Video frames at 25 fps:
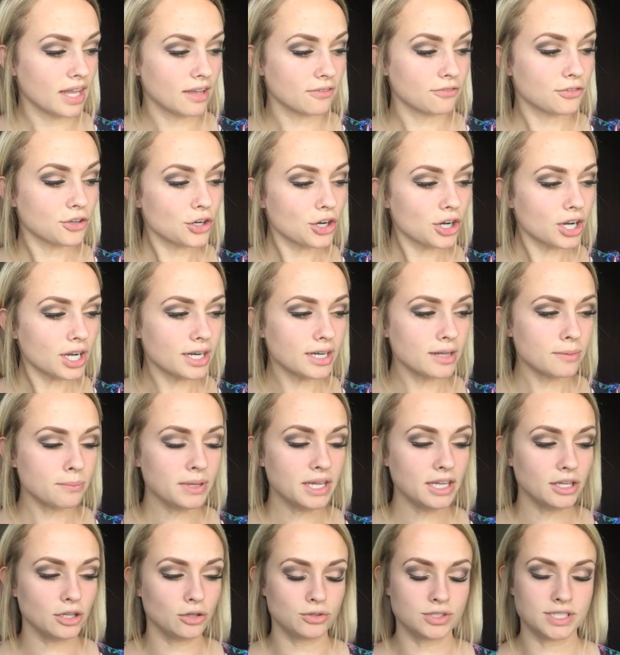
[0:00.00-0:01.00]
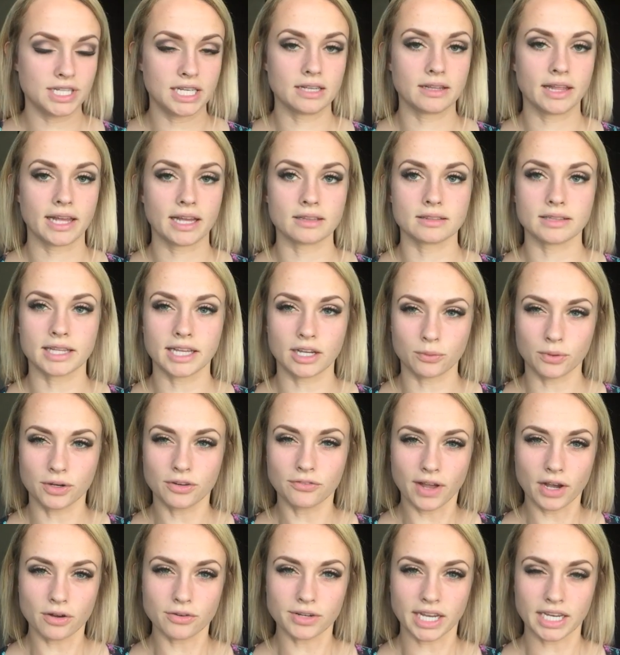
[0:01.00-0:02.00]
if you're gonna be using like
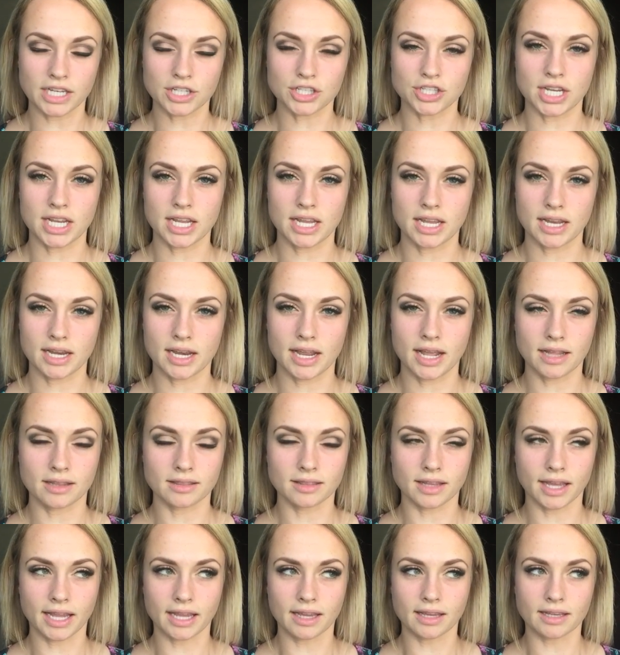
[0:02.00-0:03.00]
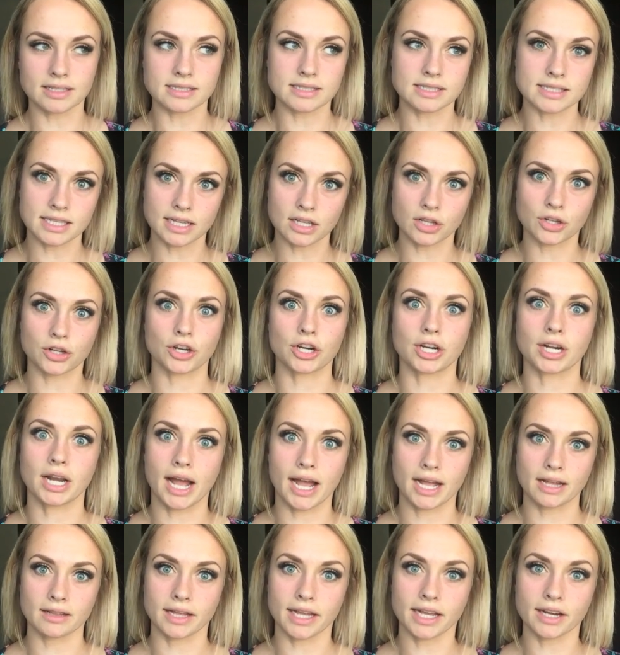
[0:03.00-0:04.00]
liquid foundation and like concealer and
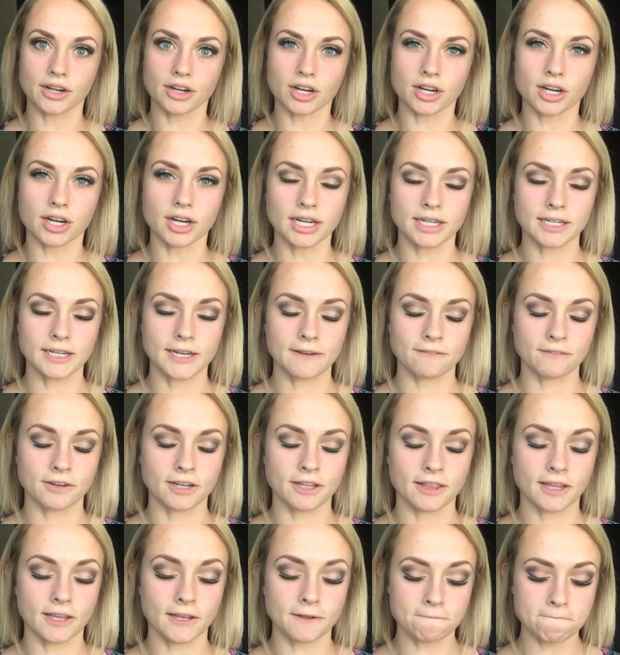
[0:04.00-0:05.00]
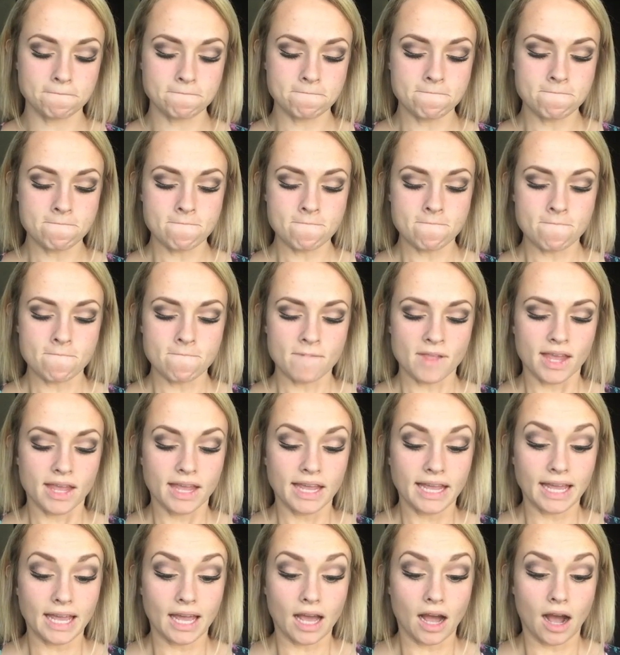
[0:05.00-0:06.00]
highlighter and everything,
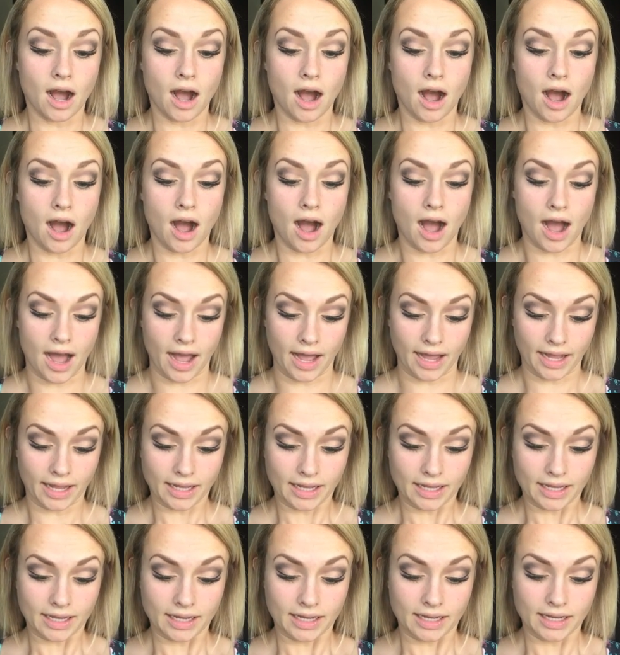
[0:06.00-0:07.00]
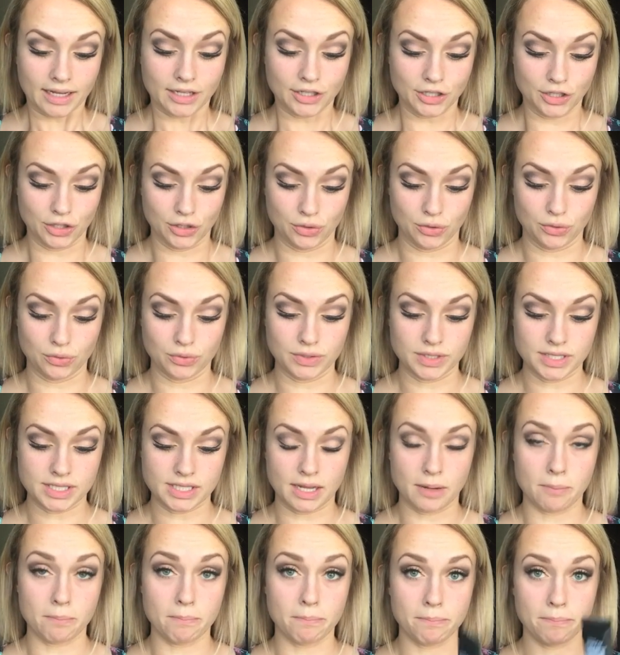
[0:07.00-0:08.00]
I
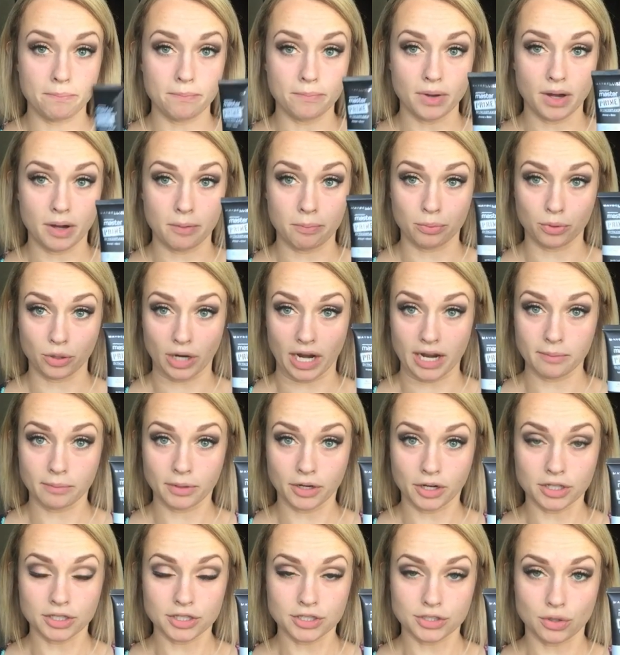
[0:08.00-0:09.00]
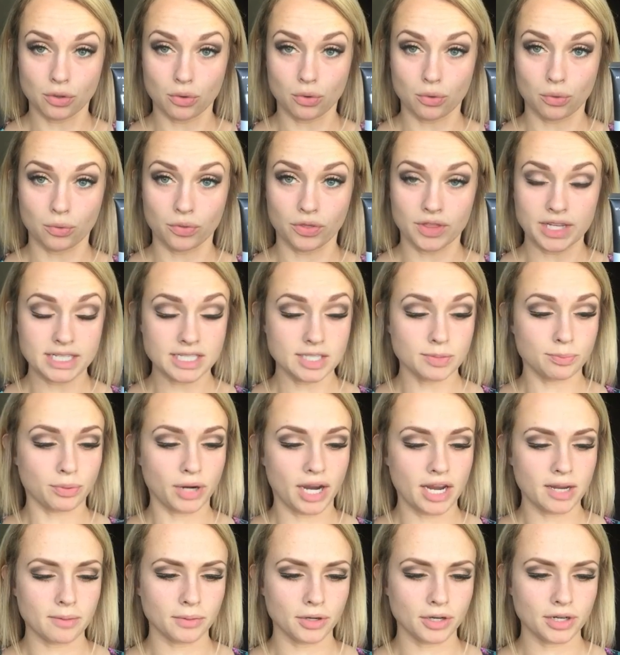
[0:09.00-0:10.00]
use a primer. So this
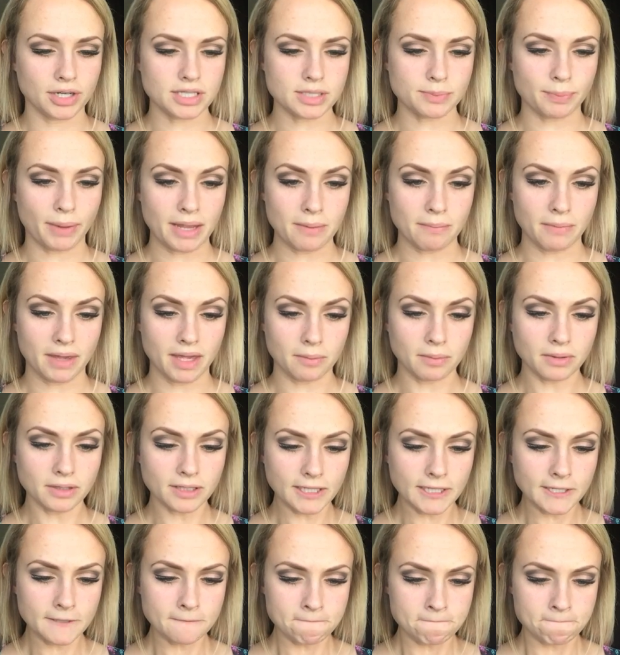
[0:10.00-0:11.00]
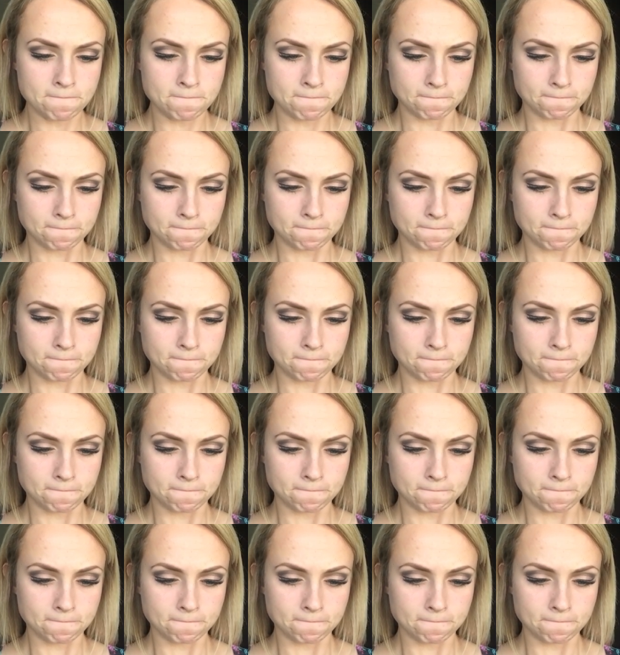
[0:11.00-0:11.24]
primer is by Maybelline.